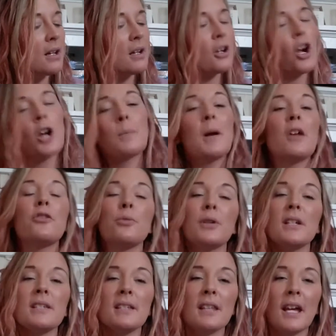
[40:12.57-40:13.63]
card pile
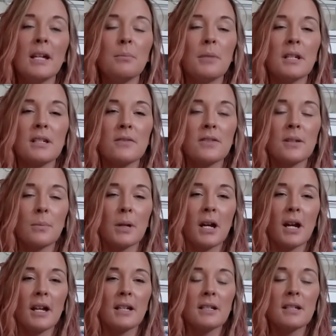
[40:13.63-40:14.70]
3 is enlightenment of some
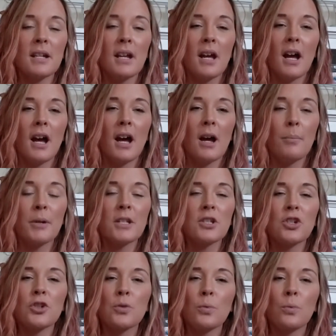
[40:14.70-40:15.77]
kind. But it's
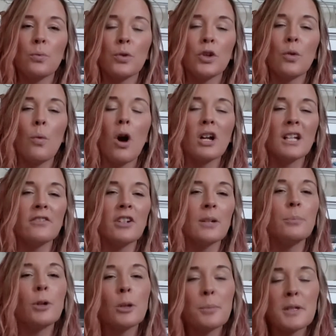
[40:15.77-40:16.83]
just, walking very
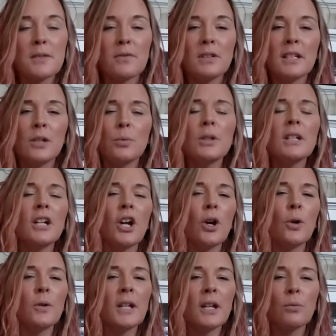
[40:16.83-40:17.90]
purposefully, really
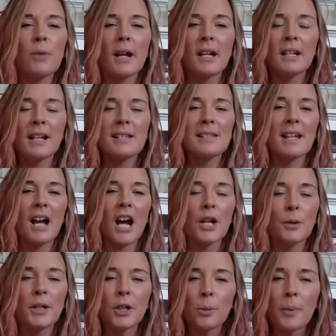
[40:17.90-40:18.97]
owning, recognizing,
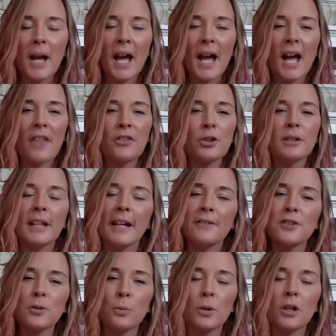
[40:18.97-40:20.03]
honoring your path, your
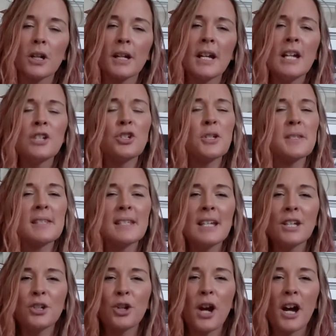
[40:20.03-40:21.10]
life's work, just
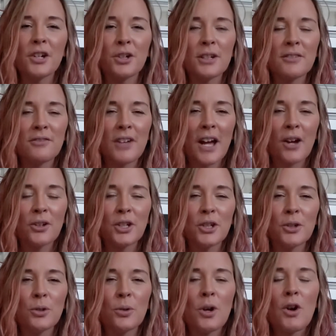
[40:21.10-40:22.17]
seeing your honor and
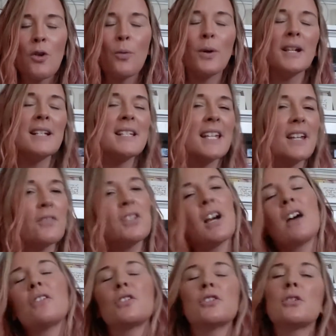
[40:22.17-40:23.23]
value, wanting to give to
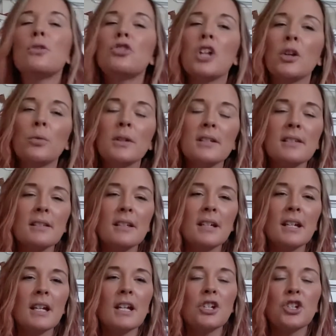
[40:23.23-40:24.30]
others so
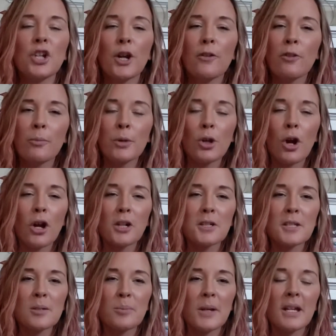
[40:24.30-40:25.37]
generously and share from your heart
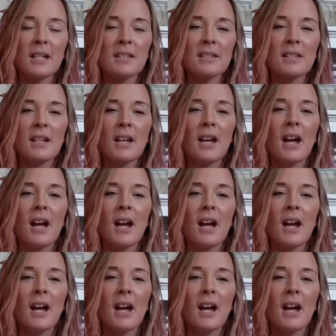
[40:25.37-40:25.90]
space.